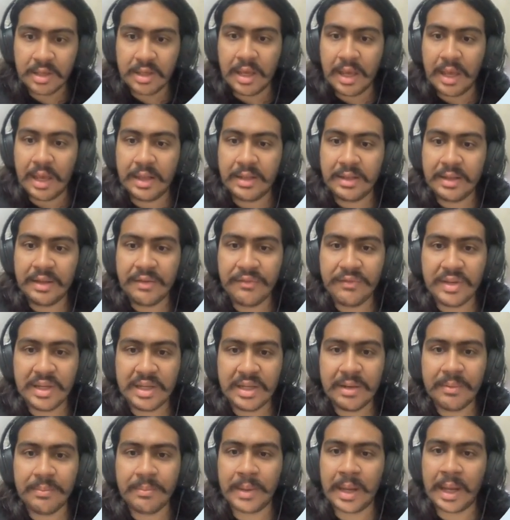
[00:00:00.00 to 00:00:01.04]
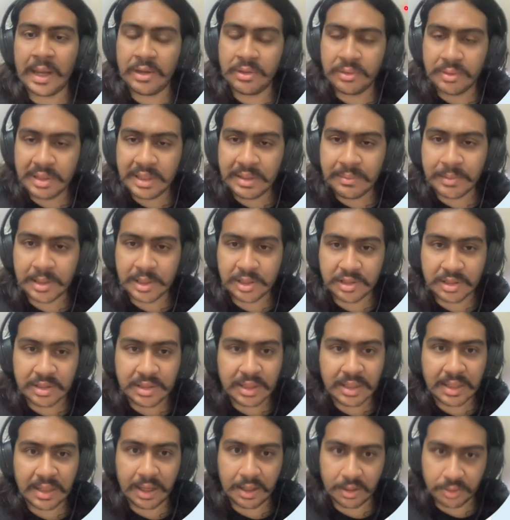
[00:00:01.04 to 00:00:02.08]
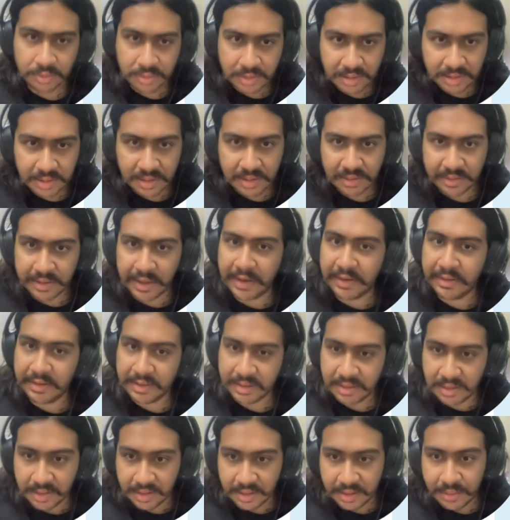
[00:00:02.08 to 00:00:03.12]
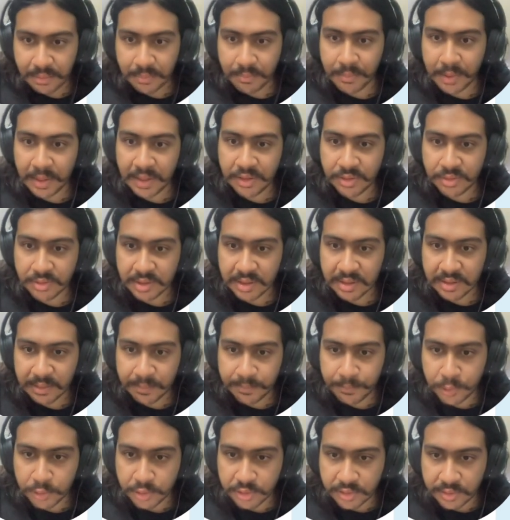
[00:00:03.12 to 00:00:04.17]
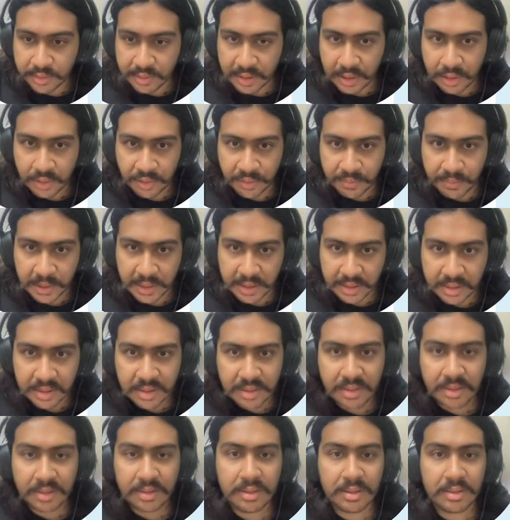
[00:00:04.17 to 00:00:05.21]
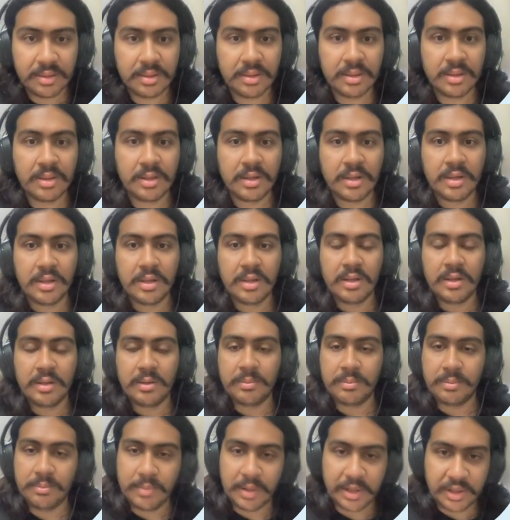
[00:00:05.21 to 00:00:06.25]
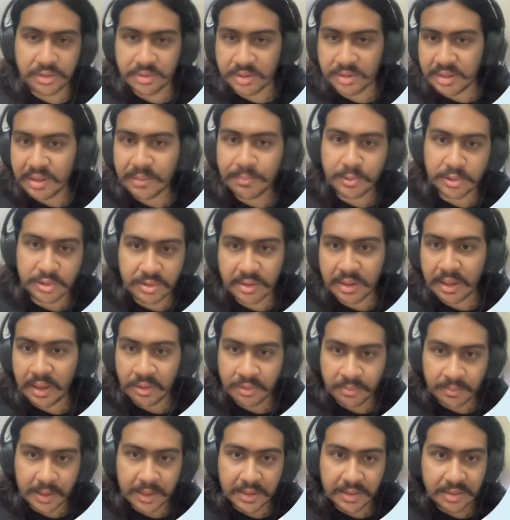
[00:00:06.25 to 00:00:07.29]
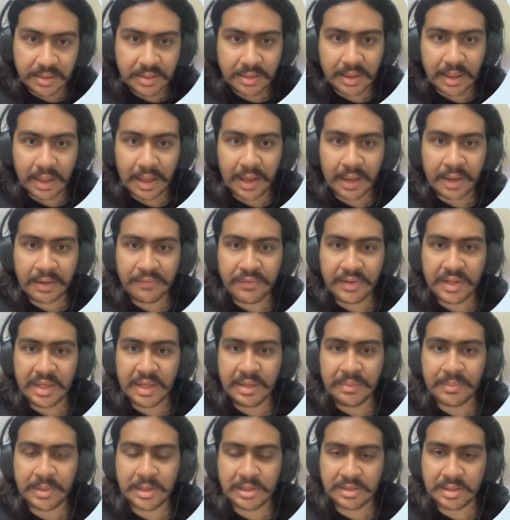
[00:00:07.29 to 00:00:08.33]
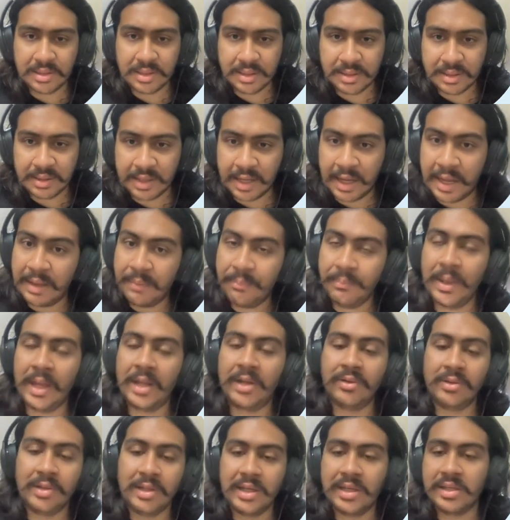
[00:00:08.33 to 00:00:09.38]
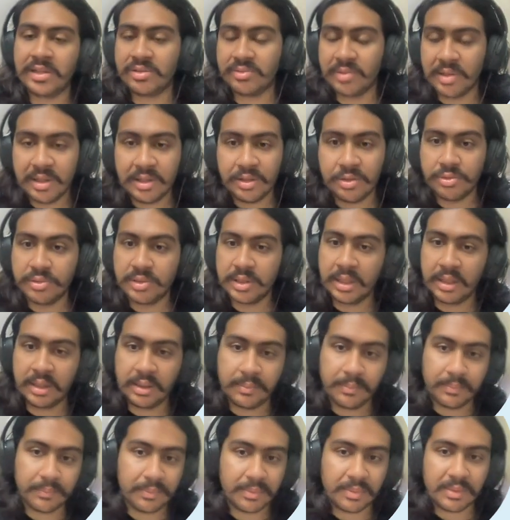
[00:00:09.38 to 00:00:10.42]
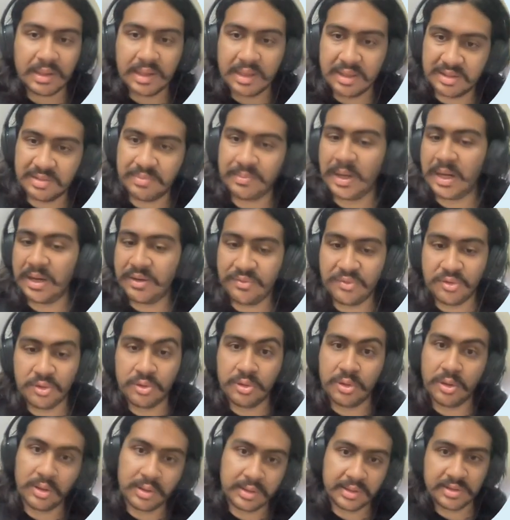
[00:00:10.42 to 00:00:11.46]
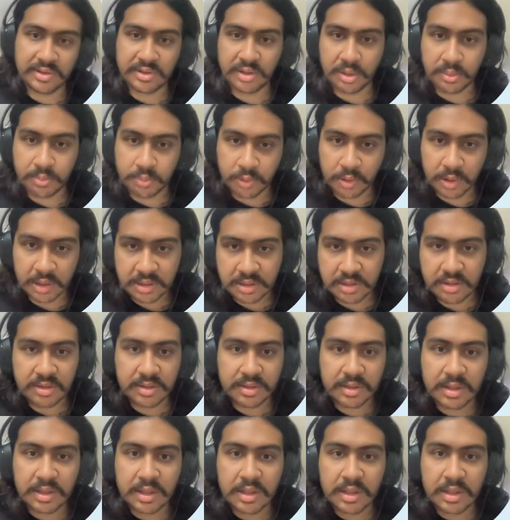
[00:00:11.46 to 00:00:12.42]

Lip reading: And then we can manually measure the counts directly by using the push to count button. And we can measure the time manually as well using a smartphone or a stopwatch,